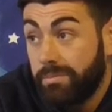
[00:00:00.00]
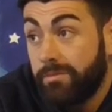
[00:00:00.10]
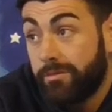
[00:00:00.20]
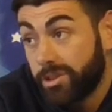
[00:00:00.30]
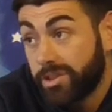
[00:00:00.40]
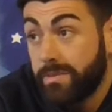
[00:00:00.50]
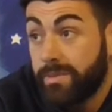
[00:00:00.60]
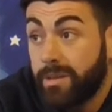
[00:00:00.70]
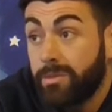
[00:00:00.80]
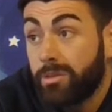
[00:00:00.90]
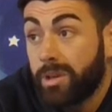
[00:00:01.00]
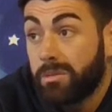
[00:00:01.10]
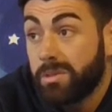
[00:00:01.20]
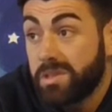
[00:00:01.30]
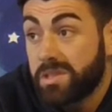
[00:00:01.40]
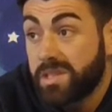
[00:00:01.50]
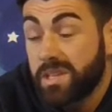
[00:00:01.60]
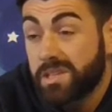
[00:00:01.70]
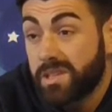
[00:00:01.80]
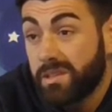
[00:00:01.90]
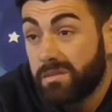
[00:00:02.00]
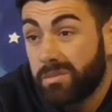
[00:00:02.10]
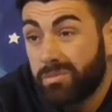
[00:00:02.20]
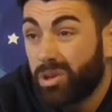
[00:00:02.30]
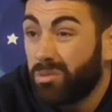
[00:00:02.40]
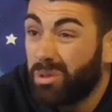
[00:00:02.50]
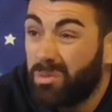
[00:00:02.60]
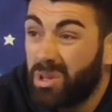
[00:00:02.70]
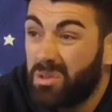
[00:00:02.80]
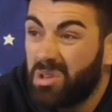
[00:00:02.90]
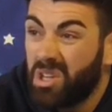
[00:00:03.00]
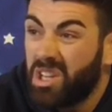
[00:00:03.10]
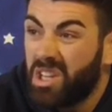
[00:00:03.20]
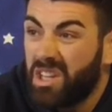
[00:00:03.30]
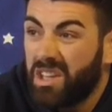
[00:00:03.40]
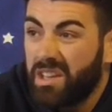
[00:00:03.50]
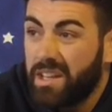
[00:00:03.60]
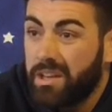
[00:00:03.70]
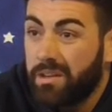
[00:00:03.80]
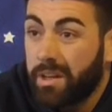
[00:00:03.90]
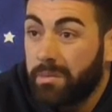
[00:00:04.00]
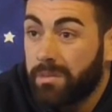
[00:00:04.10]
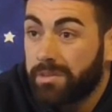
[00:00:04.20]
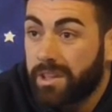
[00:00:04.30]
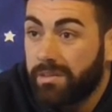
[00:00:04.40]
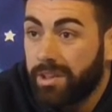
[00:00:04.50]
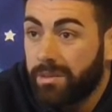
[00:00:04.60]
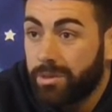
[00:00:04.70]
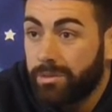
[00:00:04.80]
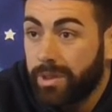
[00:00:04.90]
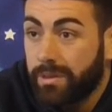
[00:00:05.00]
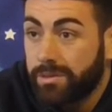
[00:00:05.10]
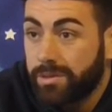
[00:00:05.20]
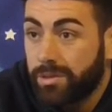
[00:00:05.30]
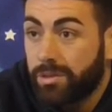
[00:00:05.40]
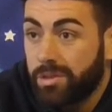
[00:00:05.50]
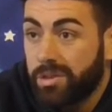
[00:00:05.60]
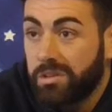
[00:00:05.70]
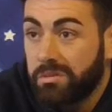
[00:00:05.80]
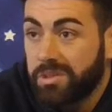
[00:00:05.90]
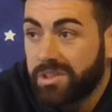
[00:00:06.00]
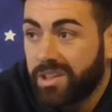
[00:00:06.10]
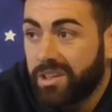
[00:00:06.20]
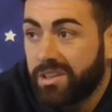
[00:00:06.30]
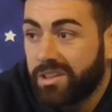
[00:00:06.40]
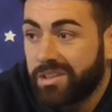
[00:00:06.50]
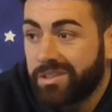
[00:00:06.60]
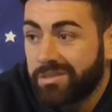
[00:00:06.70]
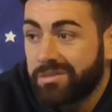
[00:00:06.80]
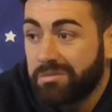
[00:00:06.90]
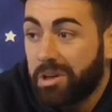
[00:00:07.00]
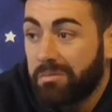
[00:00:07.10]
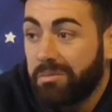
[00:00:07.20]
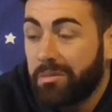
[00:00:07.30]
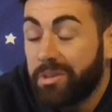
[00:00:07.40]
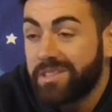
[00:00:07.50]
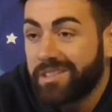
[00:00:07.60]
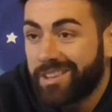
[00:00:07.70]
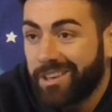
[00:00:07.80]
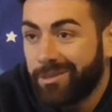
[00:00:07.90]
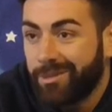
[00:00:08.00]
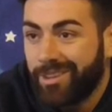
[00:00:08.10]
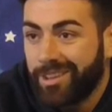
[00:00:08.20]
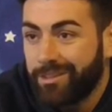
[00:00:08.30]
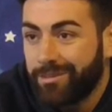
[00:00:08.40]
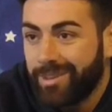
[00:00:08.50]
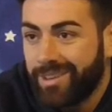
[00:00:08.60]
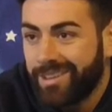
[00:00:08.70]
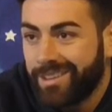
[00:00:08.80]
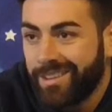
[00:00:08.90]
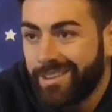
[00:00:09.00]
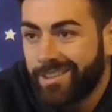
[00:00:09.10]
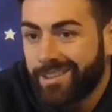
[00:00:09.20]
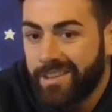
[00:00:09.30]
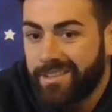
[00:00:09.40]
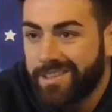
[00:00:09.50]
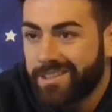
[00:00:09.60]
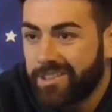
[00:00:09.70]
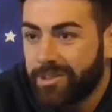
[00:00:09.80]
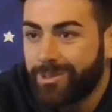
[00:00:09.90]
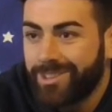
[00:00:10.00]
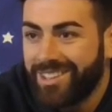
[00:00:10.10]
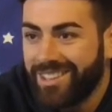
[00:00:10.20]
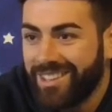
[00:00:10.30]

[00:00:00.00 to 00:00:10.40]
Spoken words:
first team debut when I was 16, probably about 8 or 9 months after I moved down, so it was an amazing time in my life, but kind of surreal.